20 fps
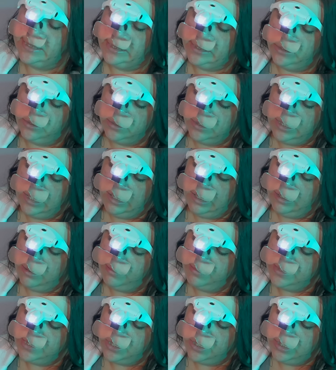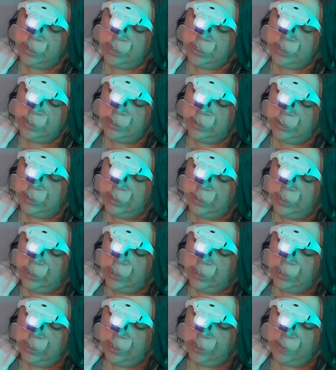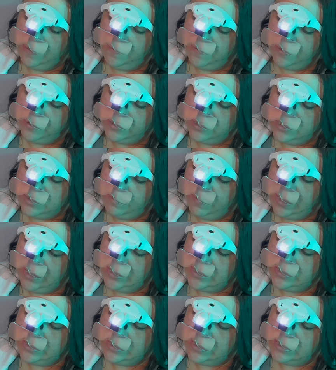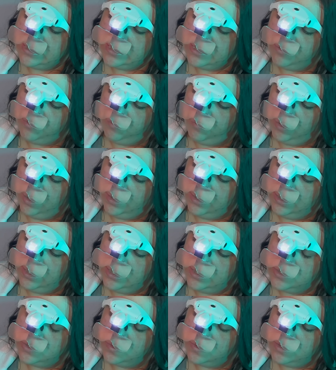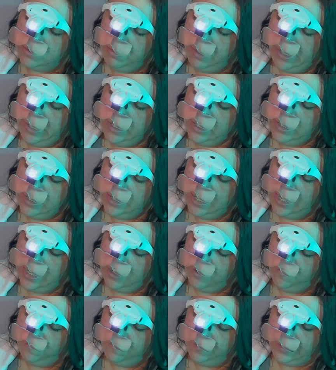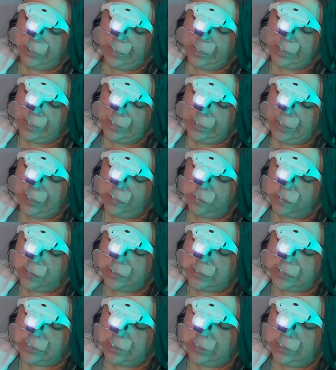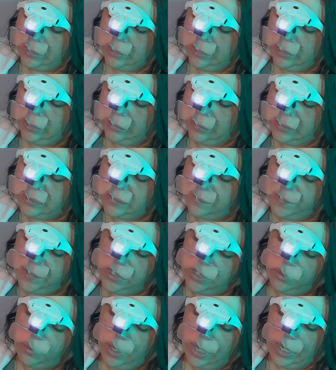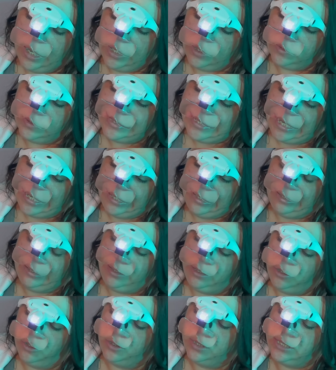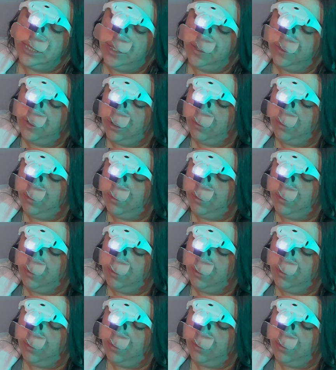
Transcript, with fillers: little nubs on it and they're spaced differently. So depending on how far I could get this in, it lets me know how tightly your teeth are